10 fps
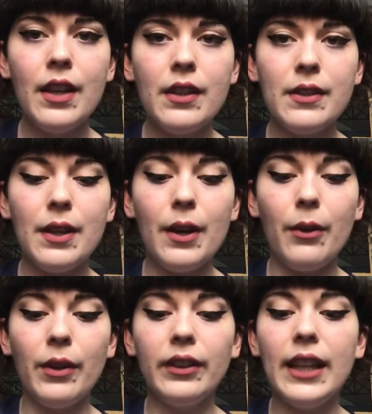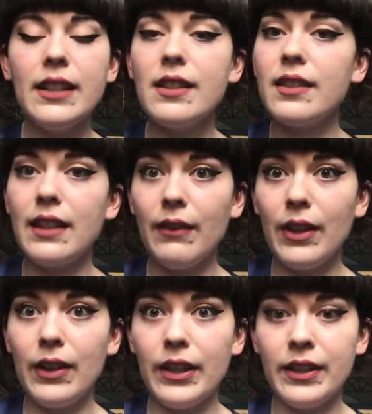So let's give it a
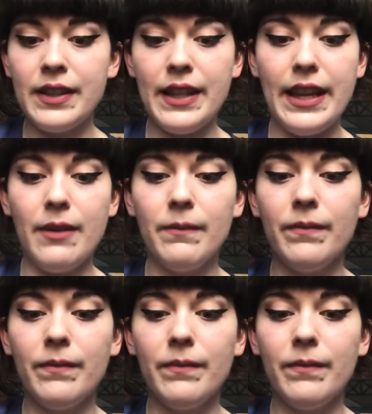look-see.